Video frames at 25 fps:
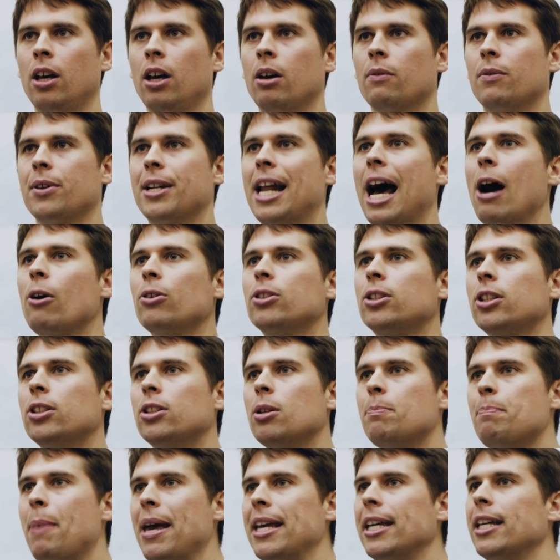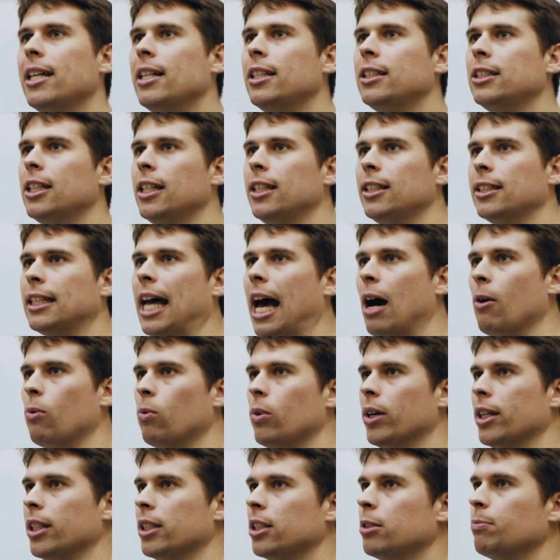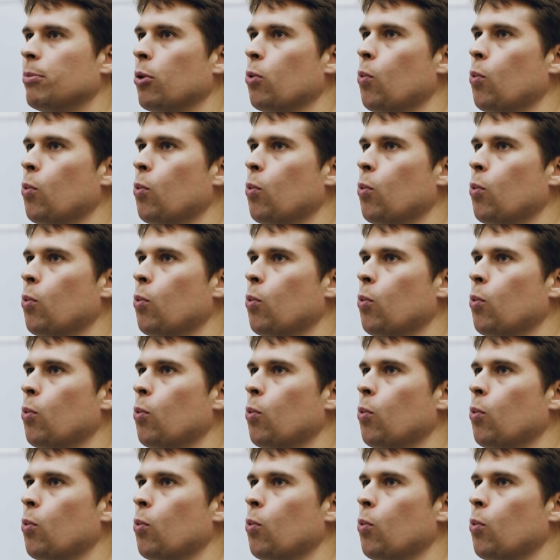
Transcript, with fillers: For now, it's just a bacon and cheese sandwich,